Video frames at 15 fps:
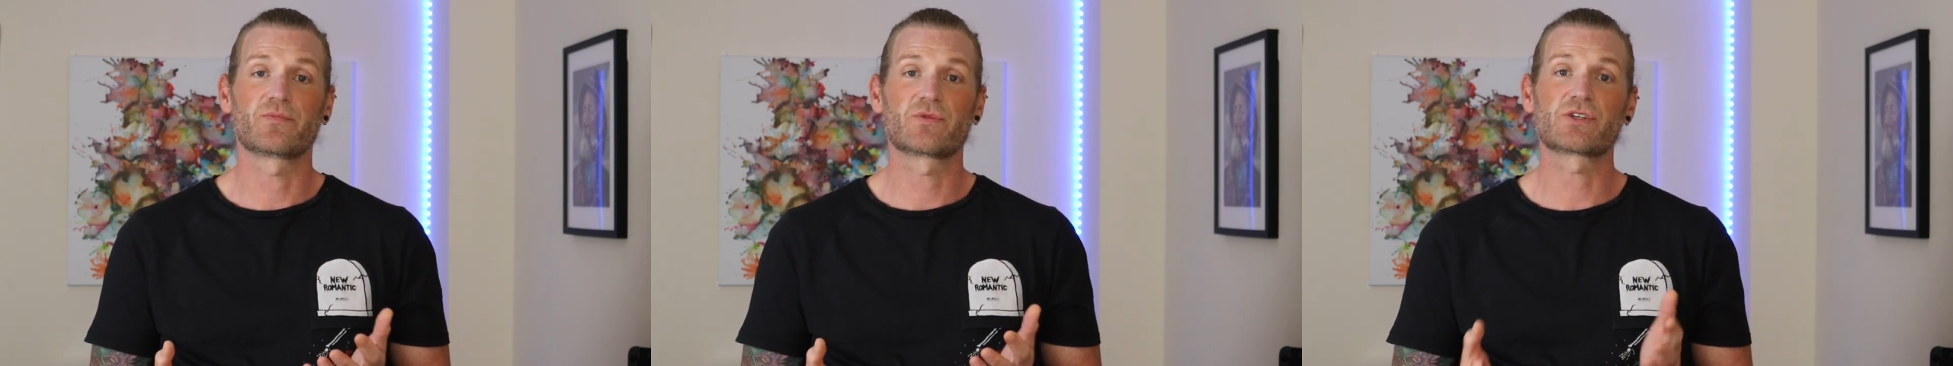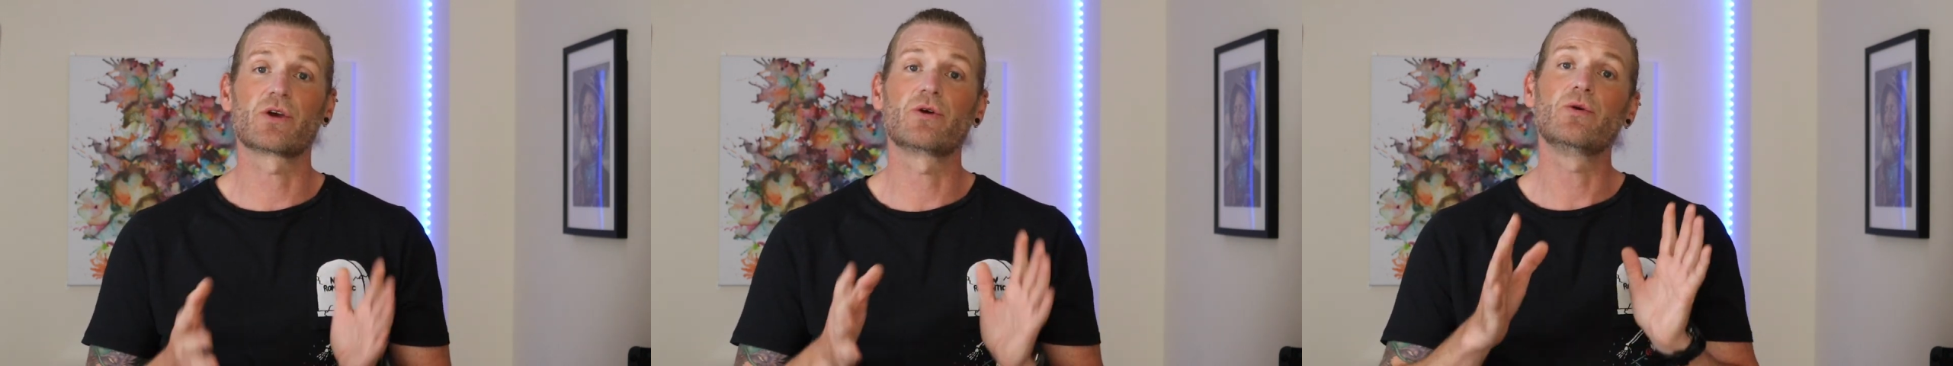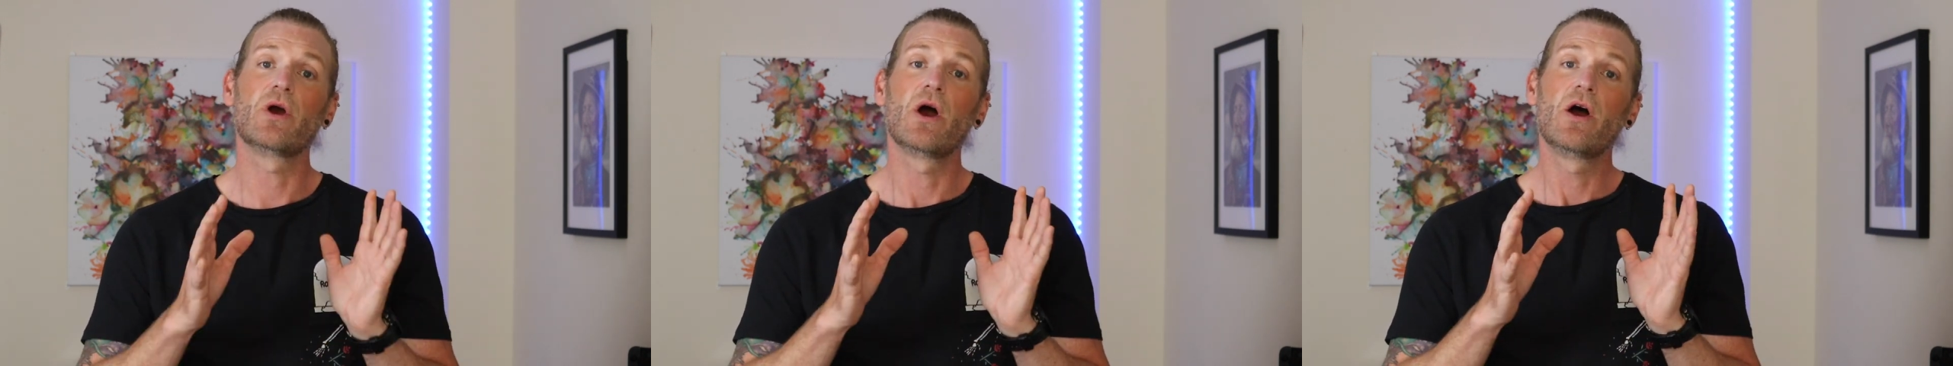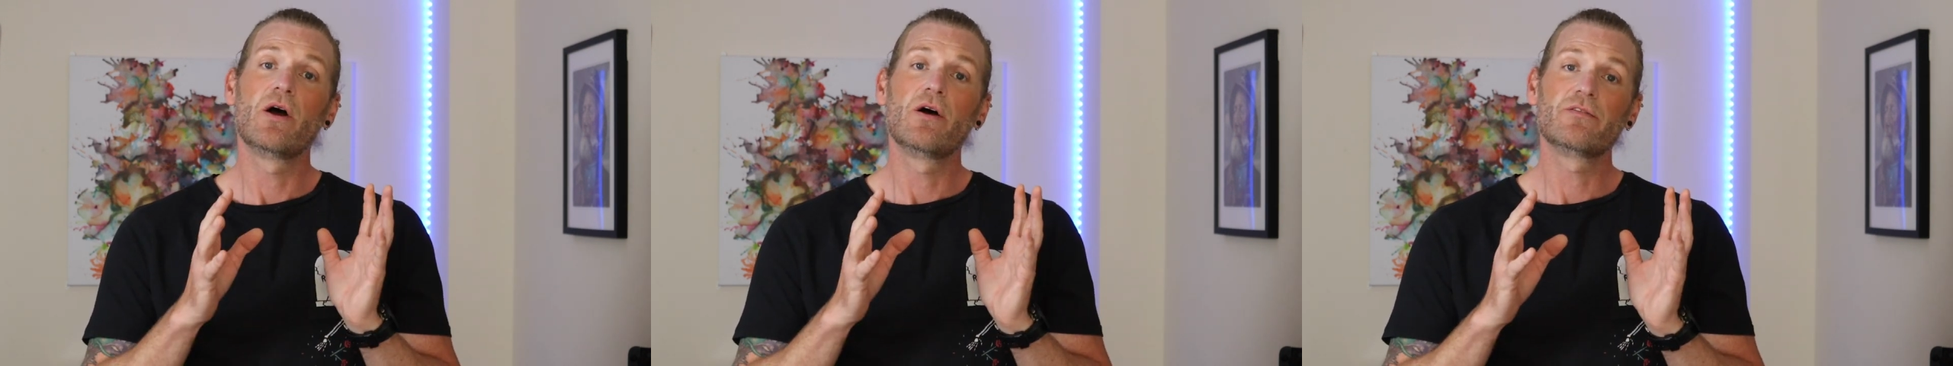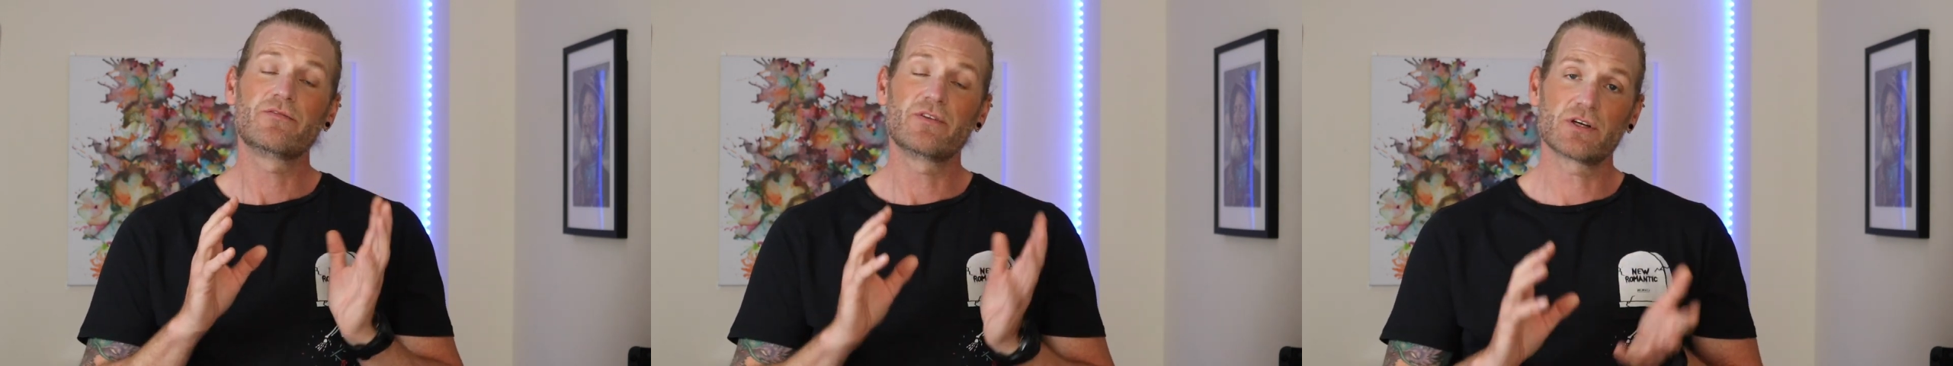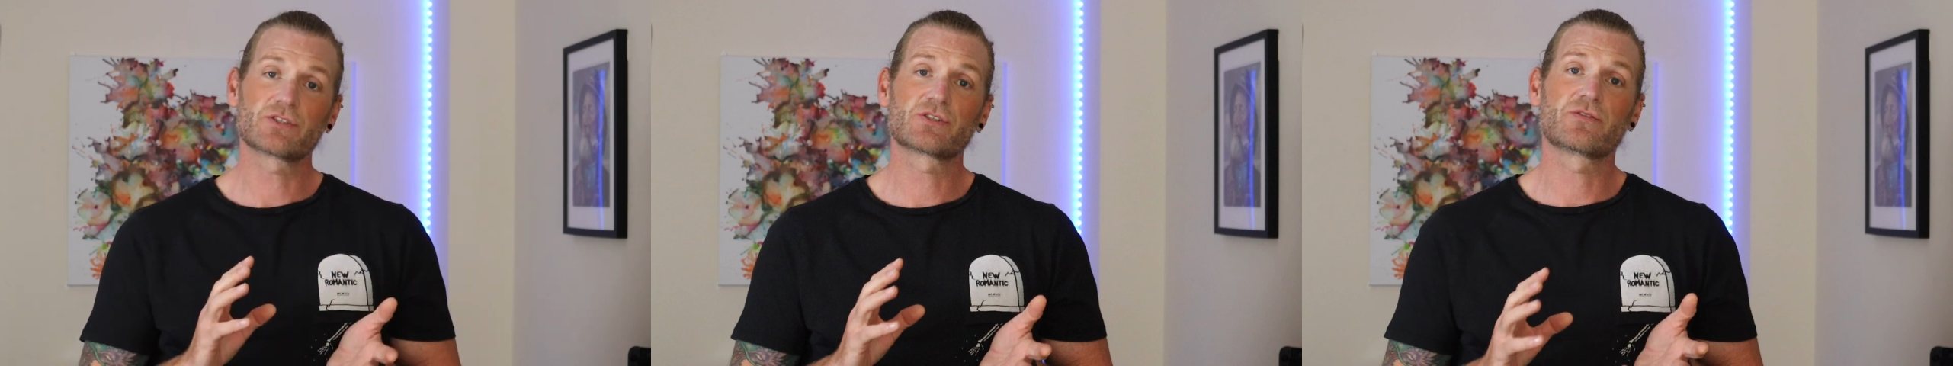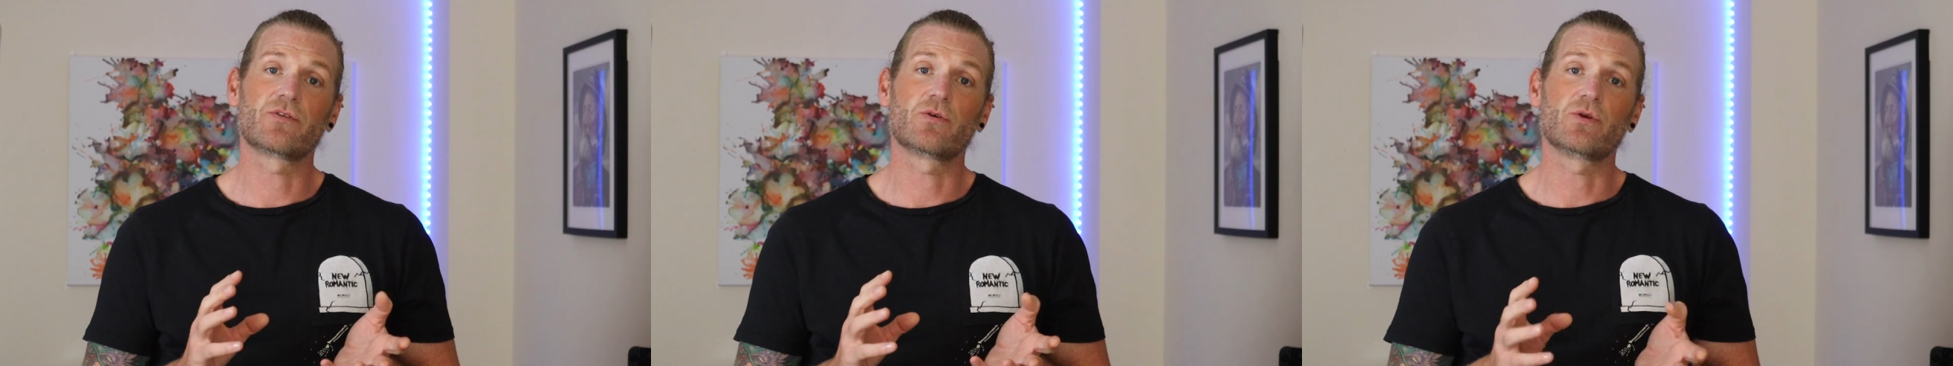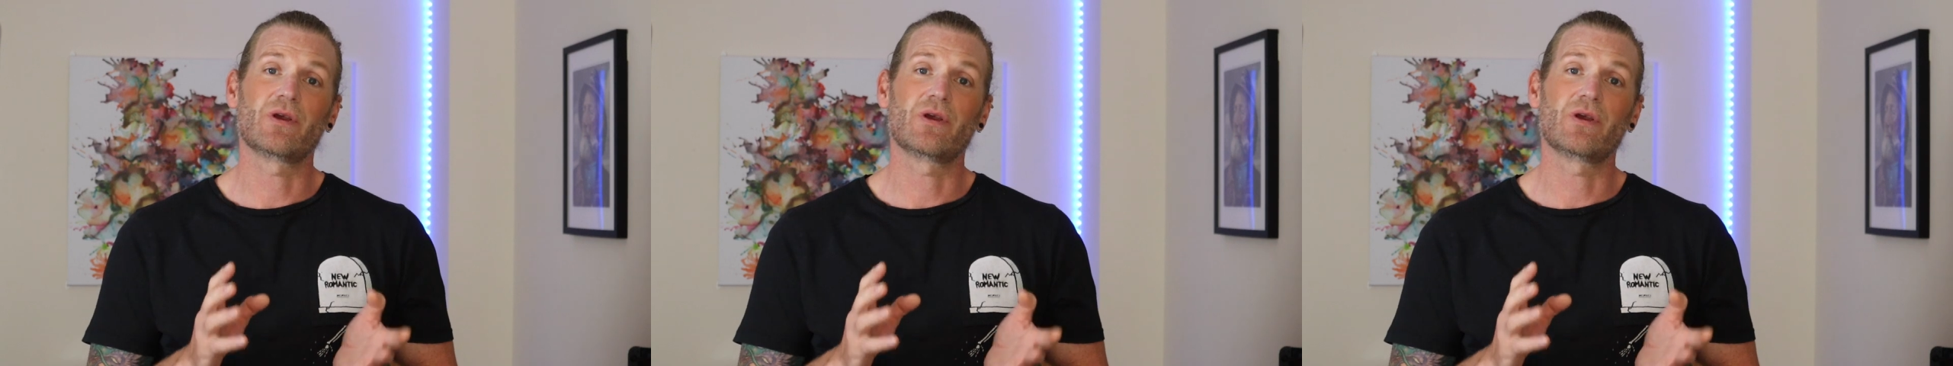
So first of all